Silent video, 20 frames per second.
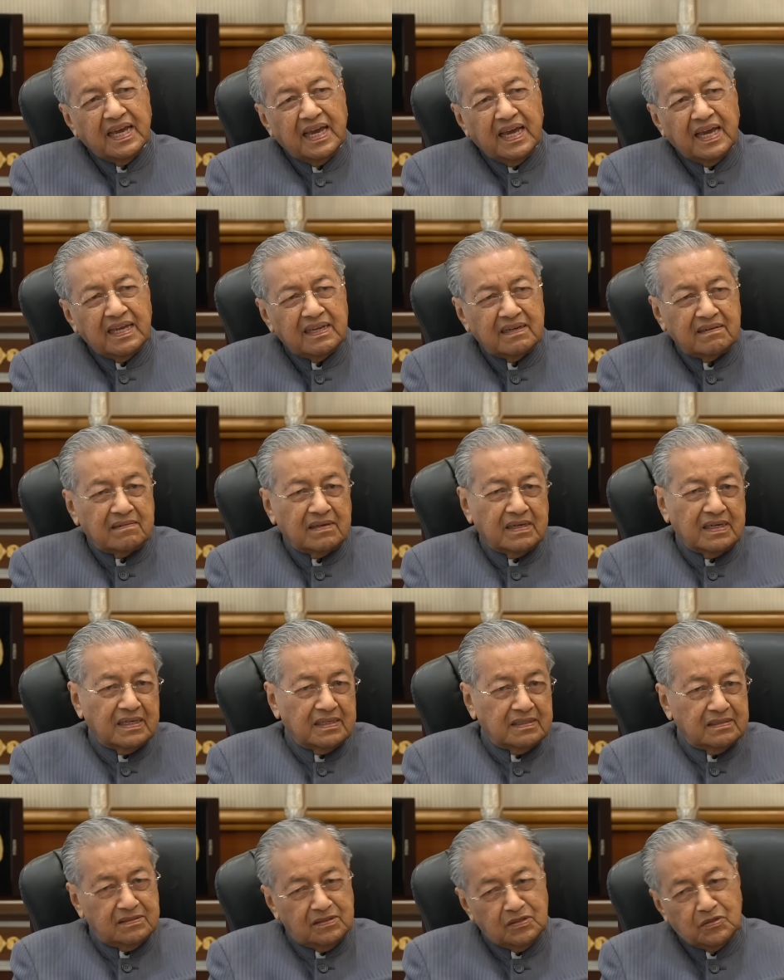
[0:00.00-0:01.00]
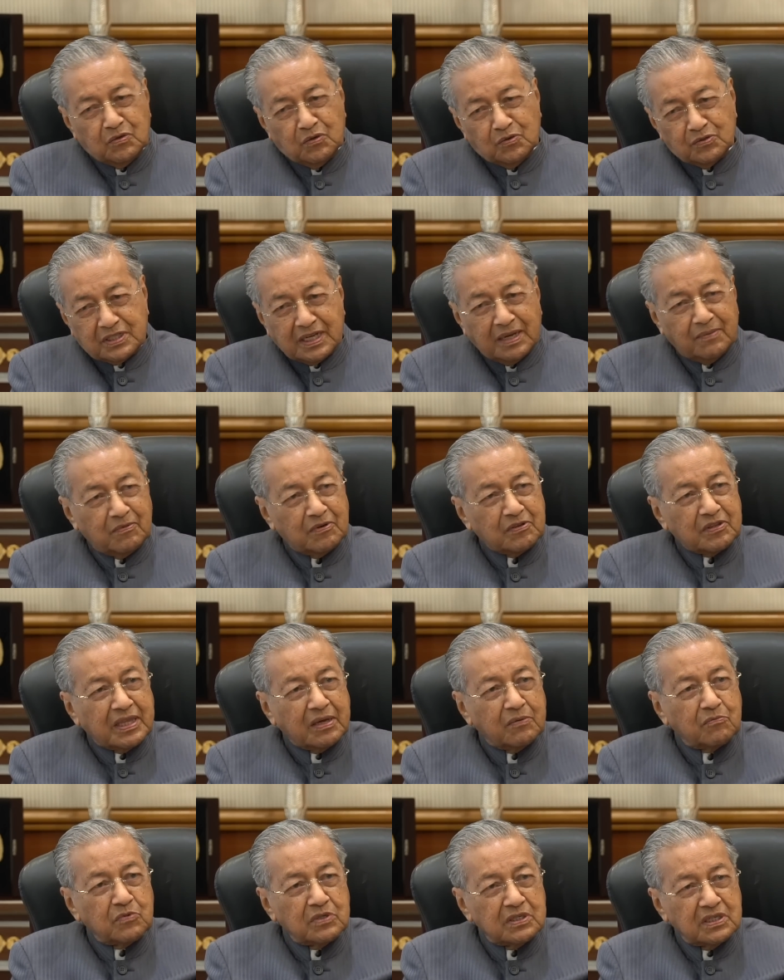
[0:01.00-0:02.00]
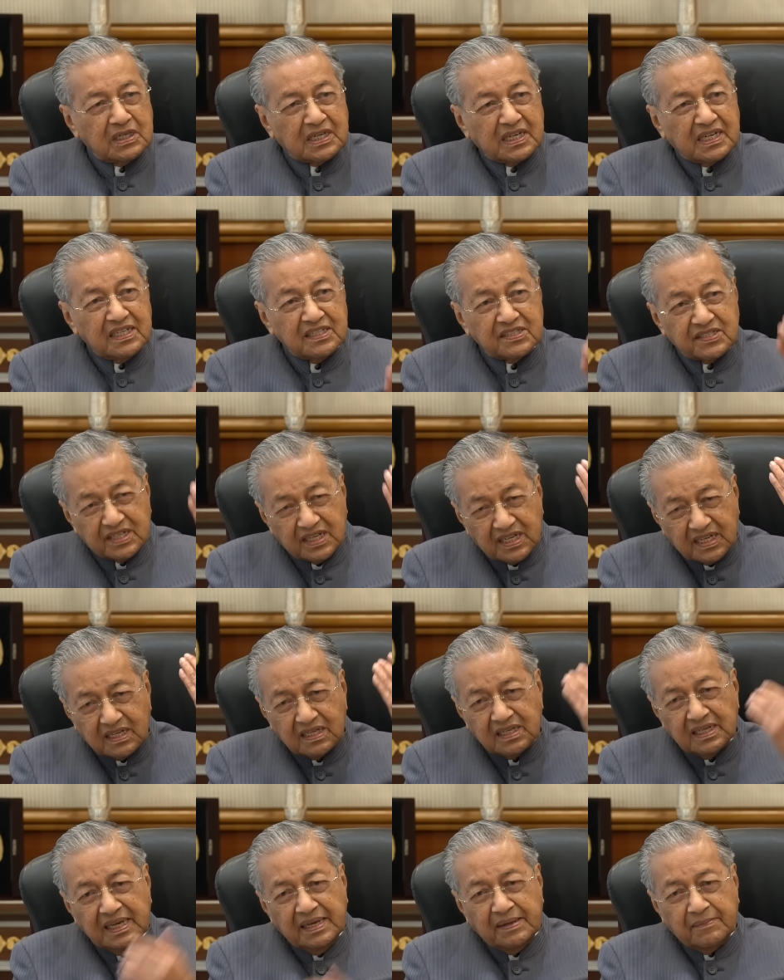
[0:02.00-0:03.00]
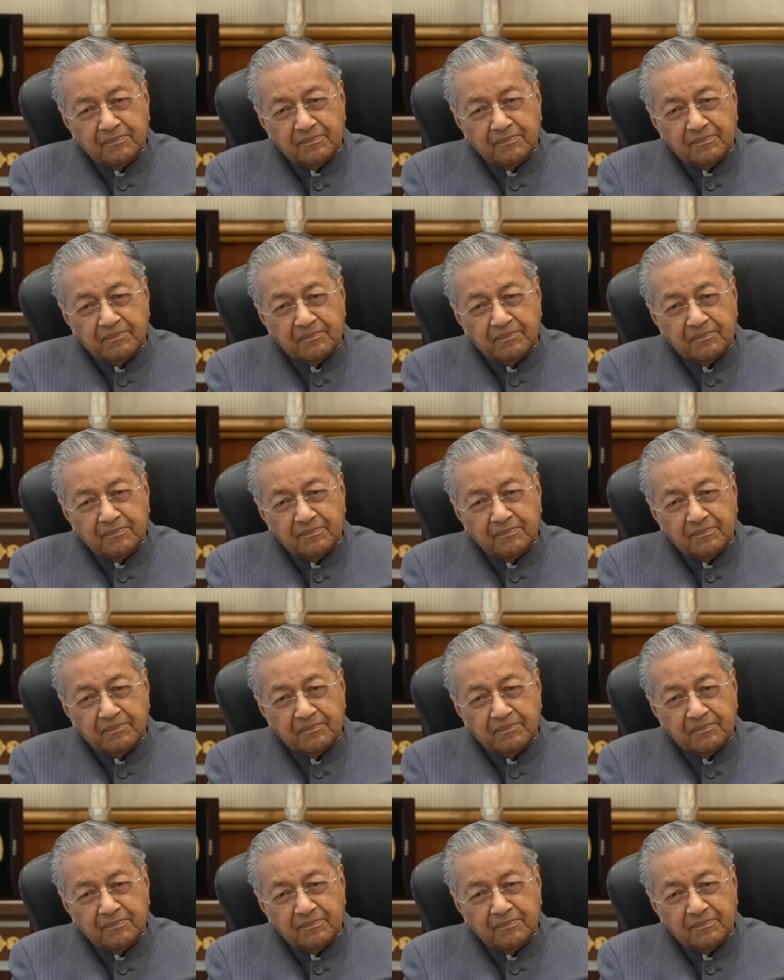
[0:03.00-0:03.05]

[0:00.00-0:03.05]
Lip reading: And, you know, some of them were cursing